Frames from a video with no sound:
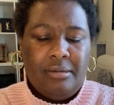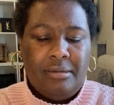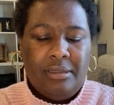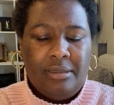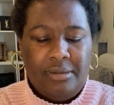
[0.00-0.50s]

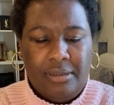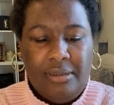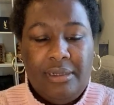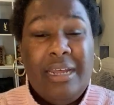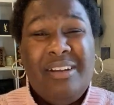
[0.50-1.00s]
Just throw a little
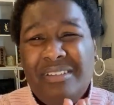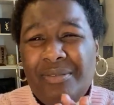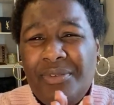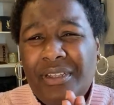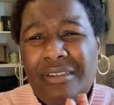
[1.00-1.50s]
of that on because I'm
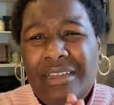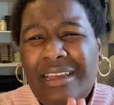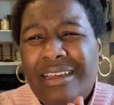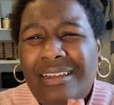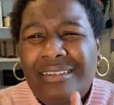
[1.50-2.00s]
feeling I
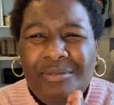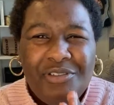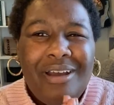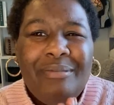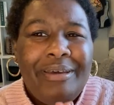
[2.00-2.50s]
got like some
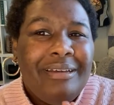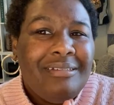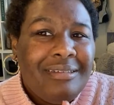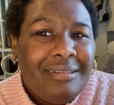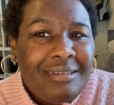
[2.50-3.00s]
dry
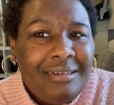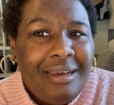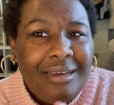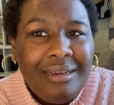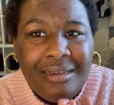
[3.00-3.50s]
patches today.